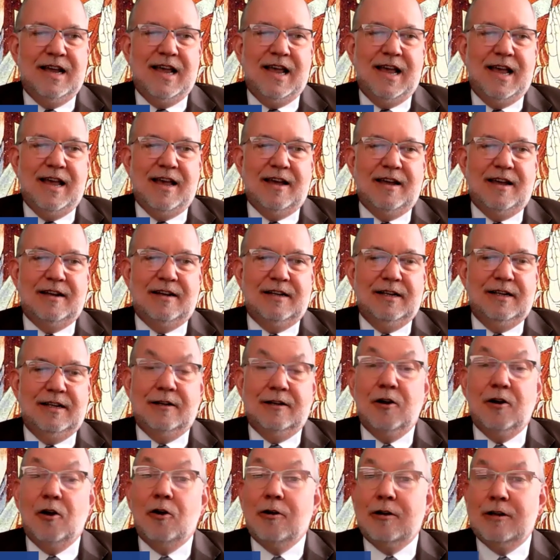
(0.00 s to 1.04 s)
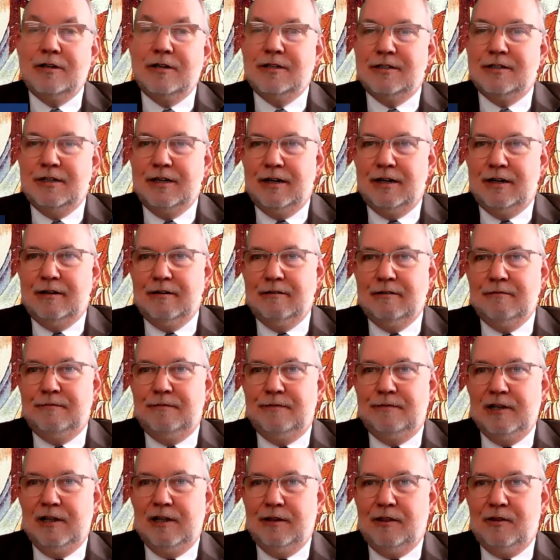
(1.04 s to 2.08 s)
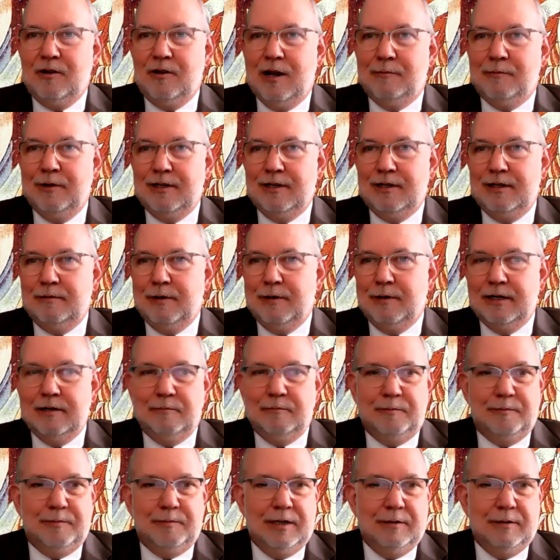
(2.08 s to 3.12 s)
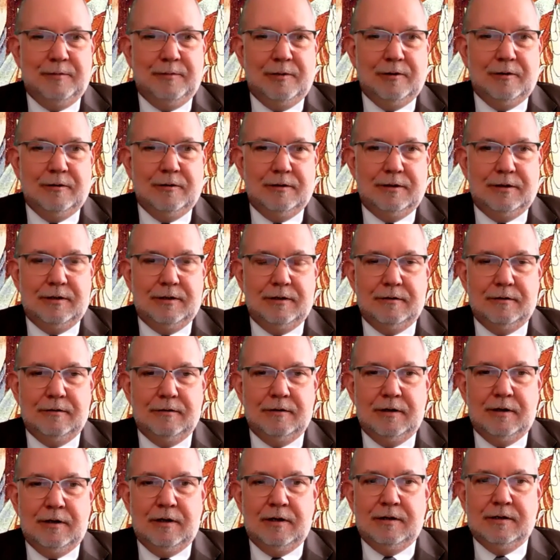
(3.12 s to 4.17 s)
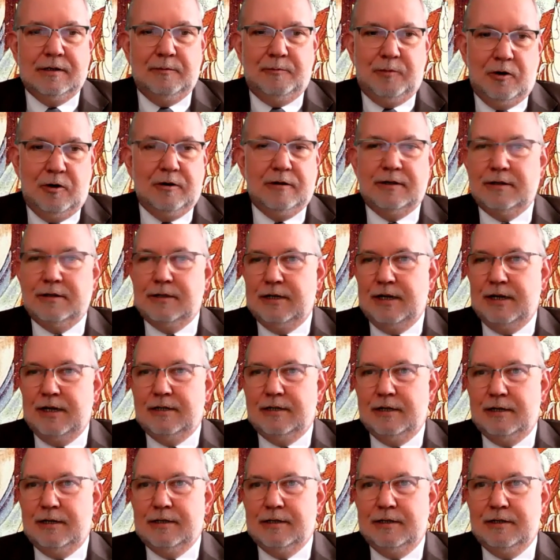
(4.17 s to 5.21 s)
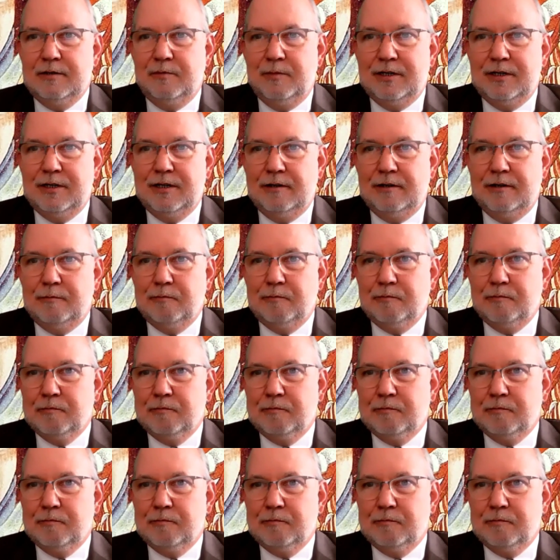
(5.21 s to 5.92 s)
and encourage philanthropically minded people to support CIHS's mission.